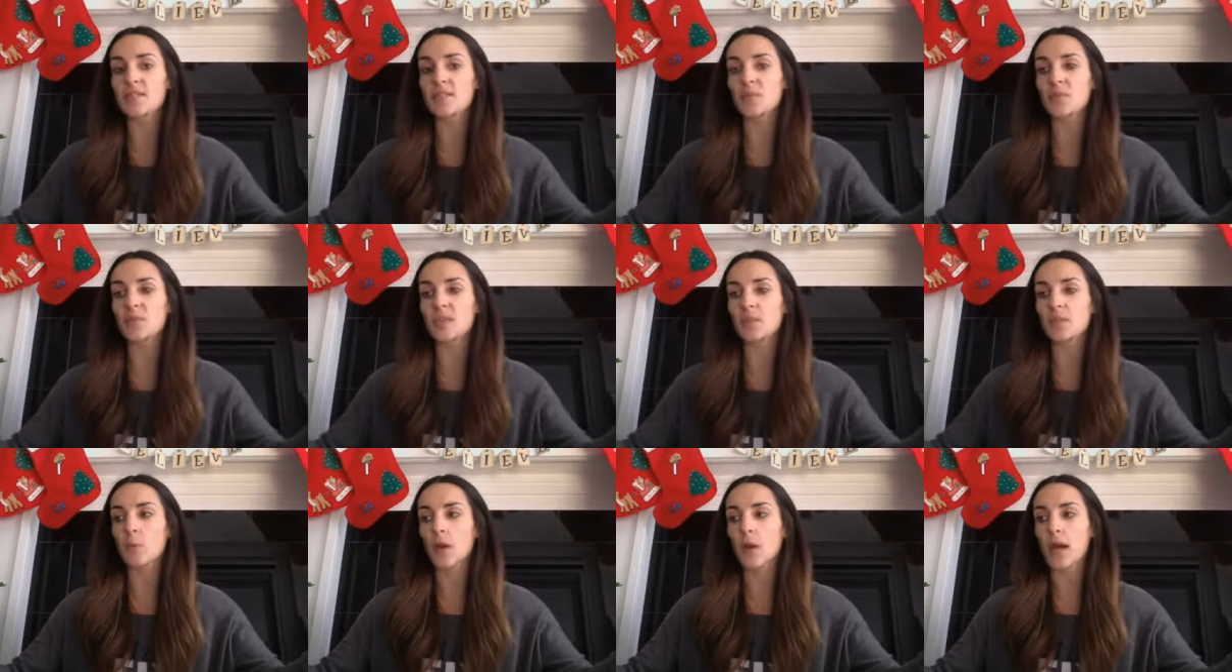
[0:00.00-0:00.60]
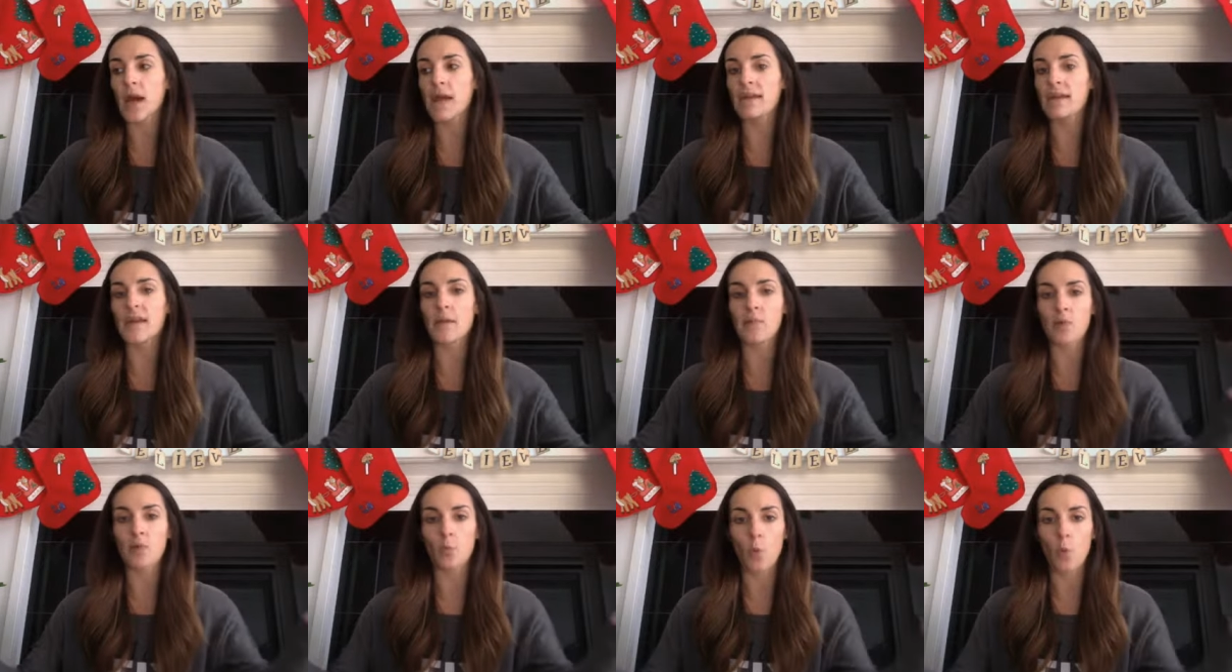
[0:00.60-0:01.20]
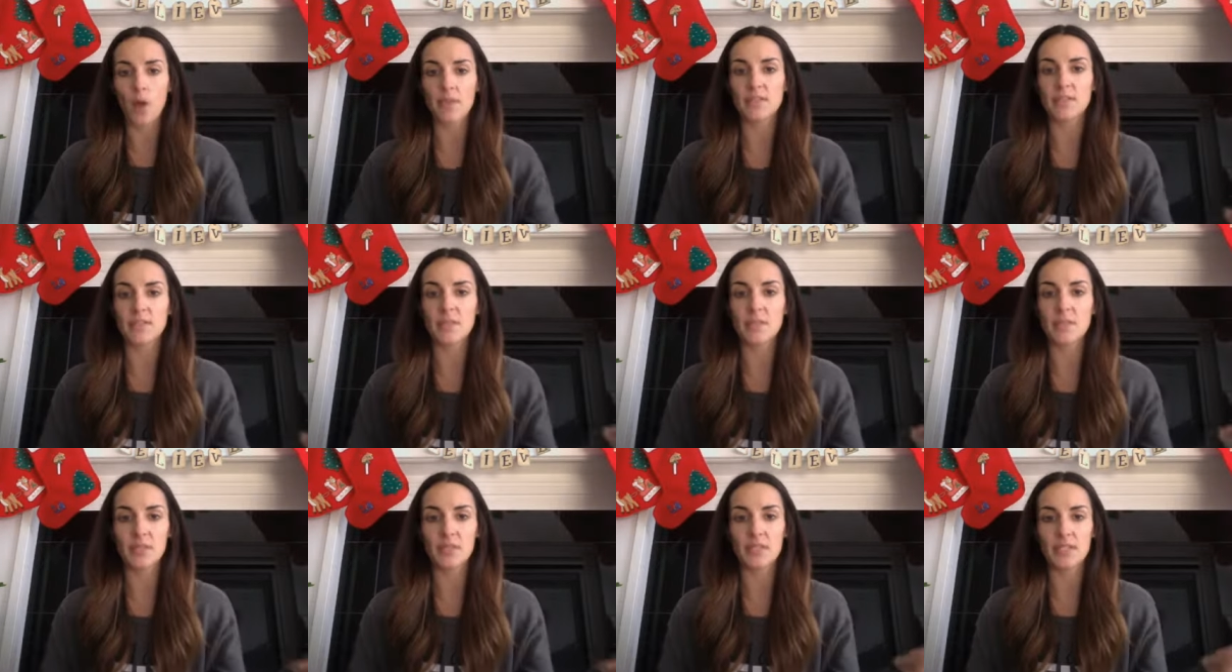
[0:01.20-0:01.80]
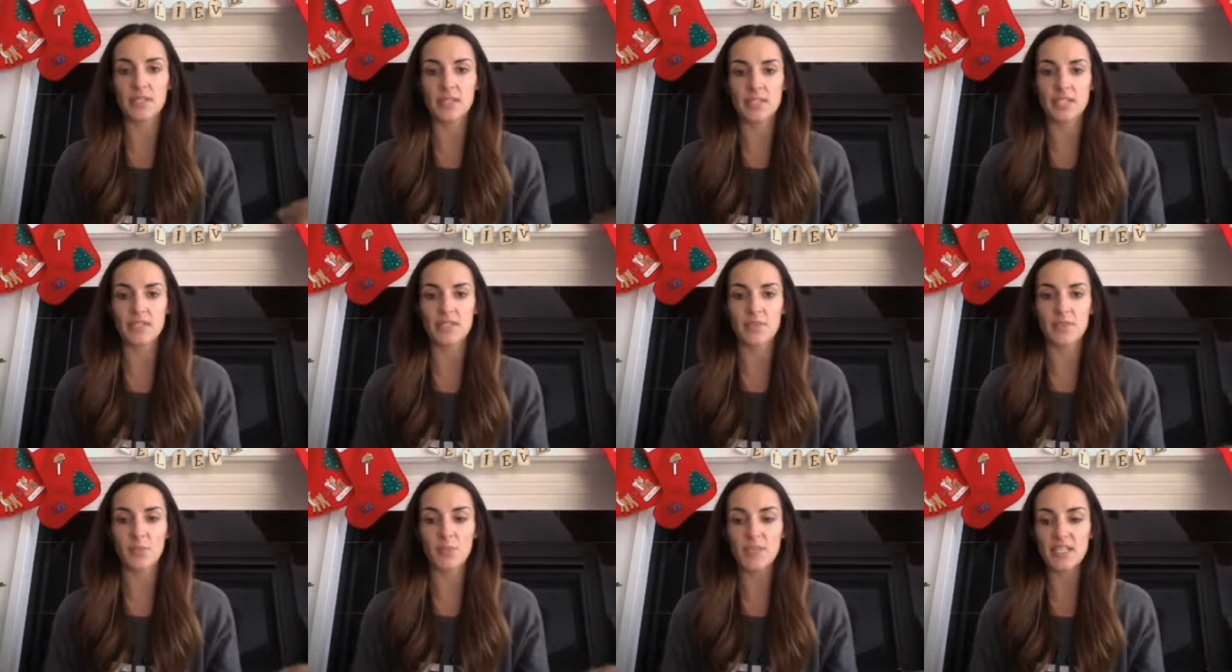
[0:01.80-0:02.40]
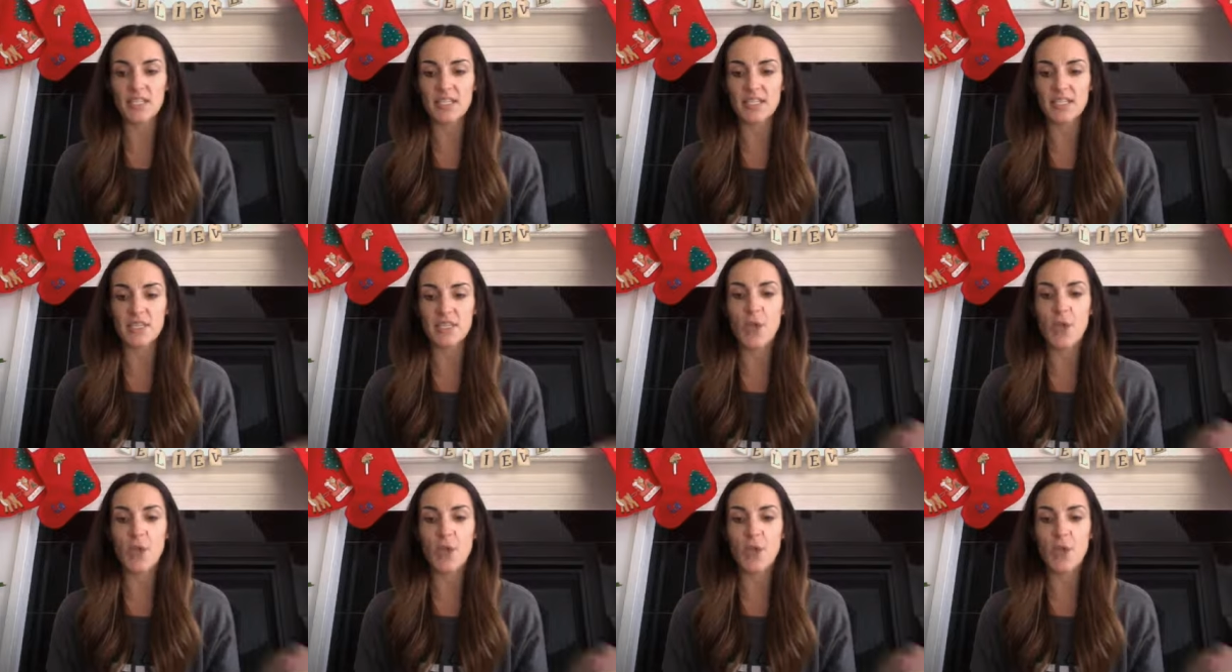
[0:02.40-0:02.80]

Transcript: to be where I am or wants to build a successful business,